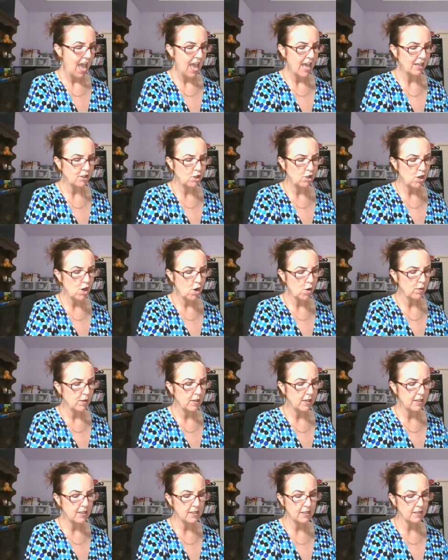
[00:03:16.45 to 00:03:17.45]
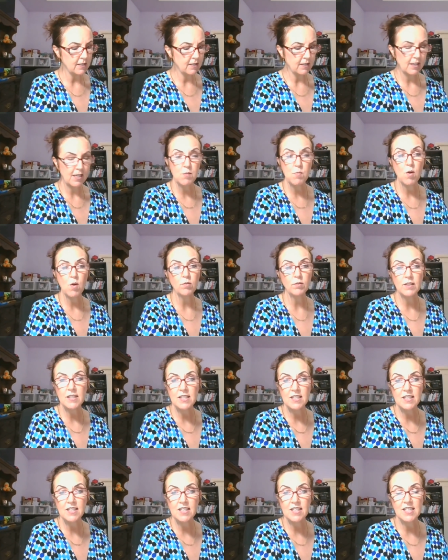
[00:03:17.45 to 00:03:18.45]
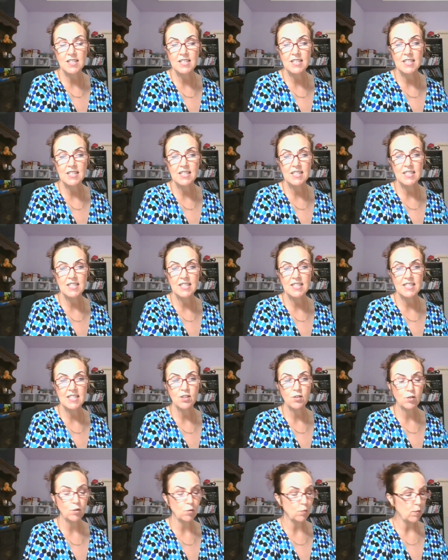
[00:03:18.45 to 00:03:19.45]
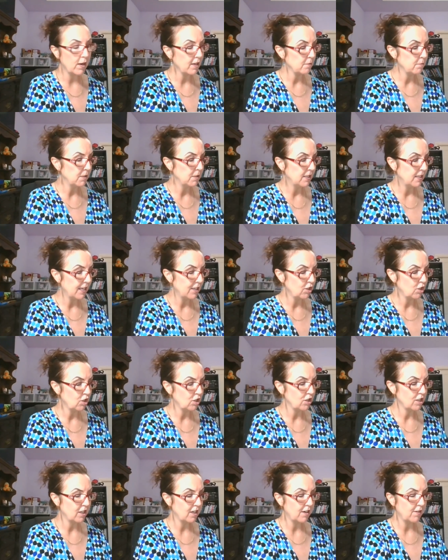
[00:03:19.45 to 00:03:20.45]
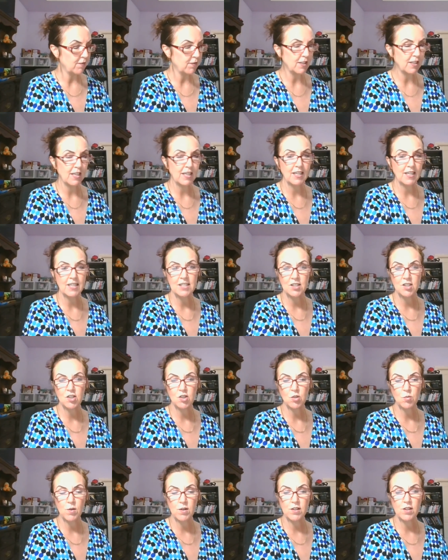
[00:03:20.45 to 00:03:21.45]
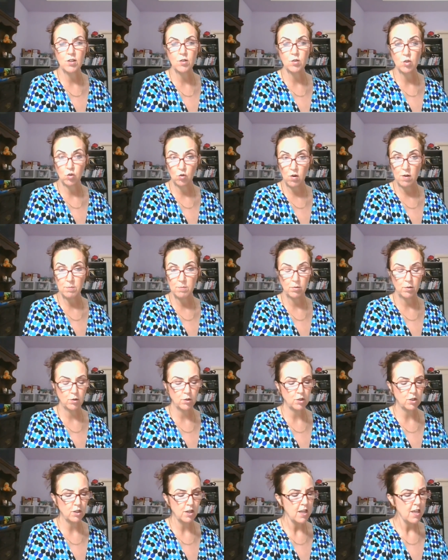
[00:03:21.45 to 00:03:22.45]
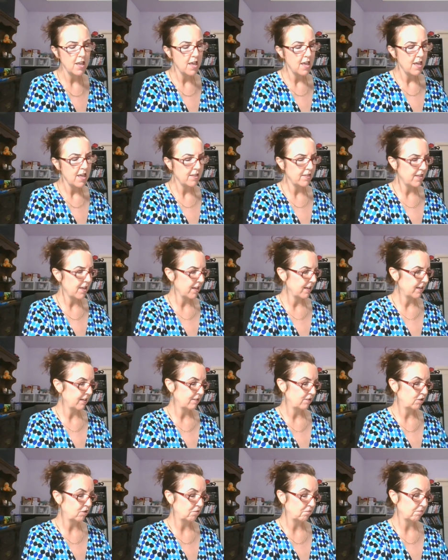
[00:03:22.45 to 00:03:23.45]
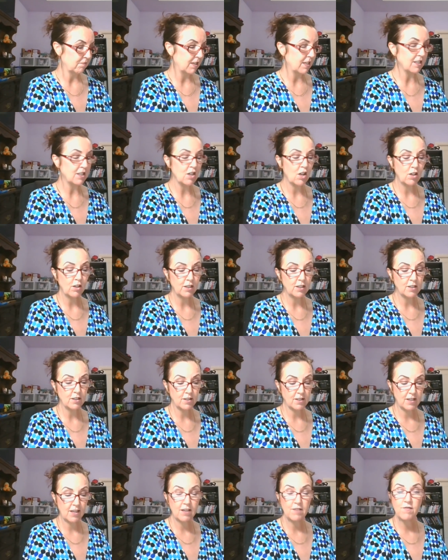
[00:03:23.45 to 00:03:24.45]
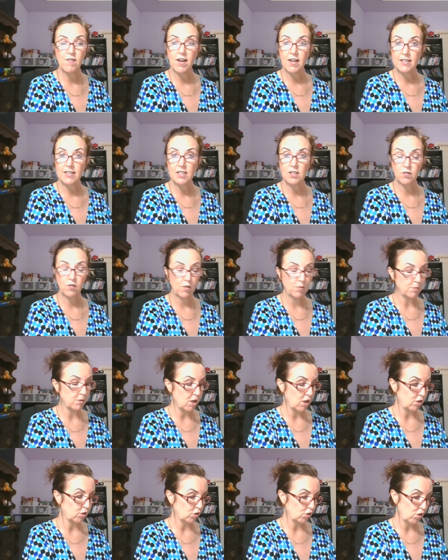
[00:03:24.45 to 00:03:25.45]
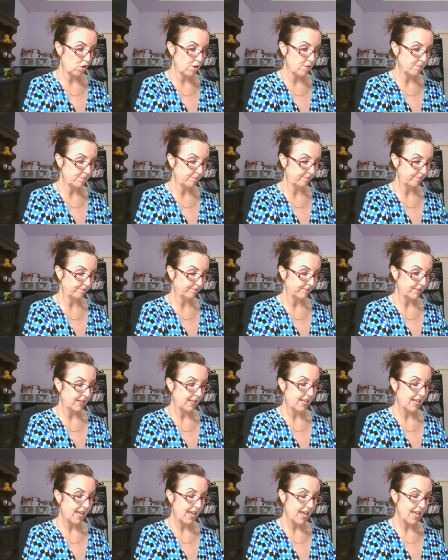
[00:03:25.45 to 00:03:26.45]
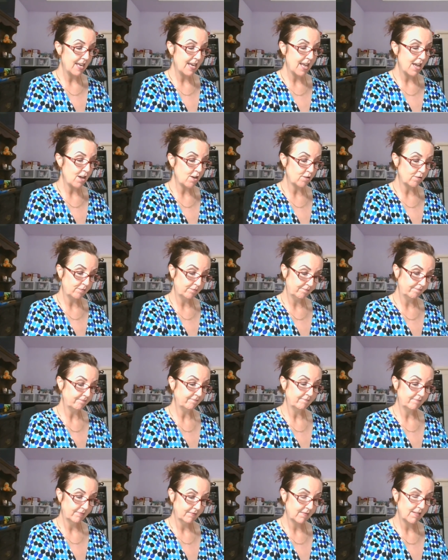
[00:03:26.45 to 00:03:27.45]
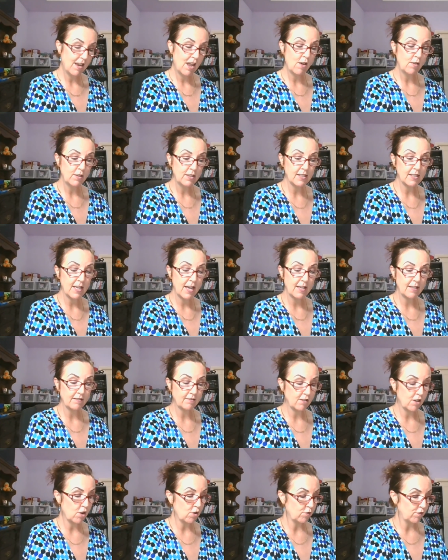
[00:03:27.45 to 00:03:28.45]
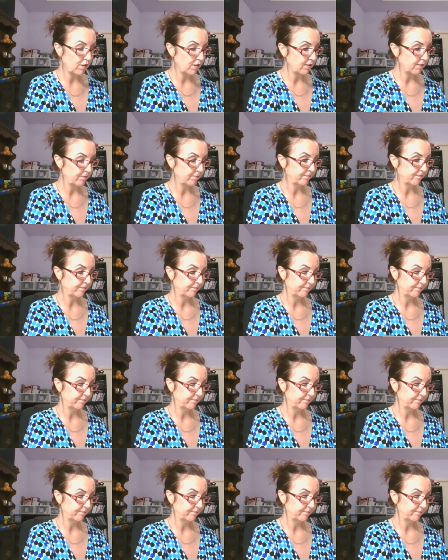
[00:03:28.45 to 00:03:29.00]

And you know, he's he won't listen to the CDC or the recommendations and everything. He's just one of those Trumpers that gets all his advice from Donald Trump. And now now he's got COVID.